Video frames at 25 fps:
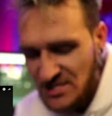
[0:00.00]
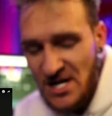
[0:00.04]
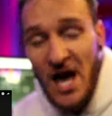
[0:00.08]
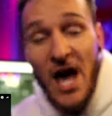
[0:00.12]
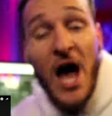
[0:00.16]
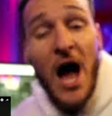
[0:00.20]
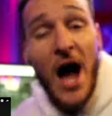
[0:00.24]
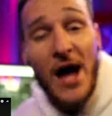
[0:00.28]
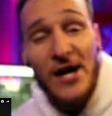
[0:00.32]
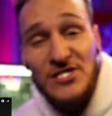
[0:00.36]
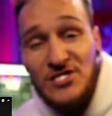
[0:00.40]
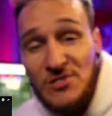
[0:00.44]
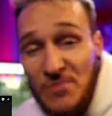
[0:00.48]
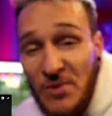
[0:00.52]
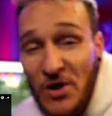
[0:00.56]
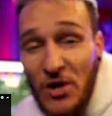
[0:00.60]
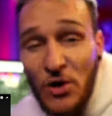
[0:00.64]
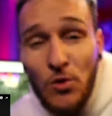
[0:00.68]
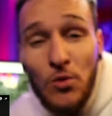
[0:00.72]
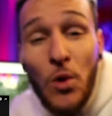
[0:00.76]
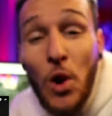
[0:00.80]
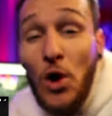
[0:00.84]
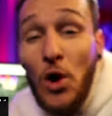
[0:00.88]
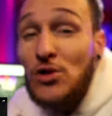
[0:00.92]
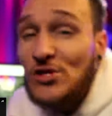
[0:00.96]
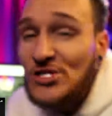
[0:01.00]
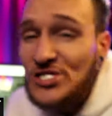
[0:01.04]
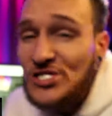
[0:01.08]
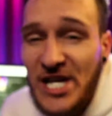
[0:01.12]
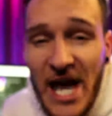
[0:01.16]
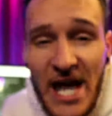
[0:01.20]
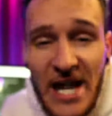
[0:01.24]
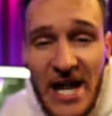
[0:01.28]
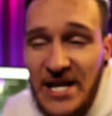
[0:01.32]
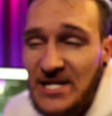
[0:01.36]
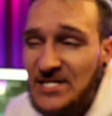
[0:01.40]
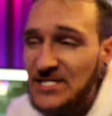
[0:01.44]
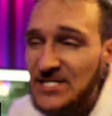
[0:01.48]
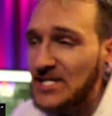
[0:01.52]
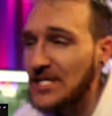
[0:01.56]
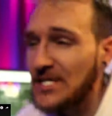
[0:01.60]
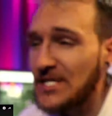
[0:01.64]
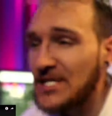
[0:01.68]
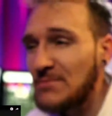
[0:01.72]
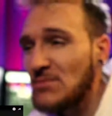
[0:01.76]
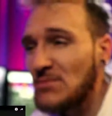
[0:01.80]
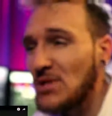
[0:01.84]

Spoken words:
I used to be on a roller skating team.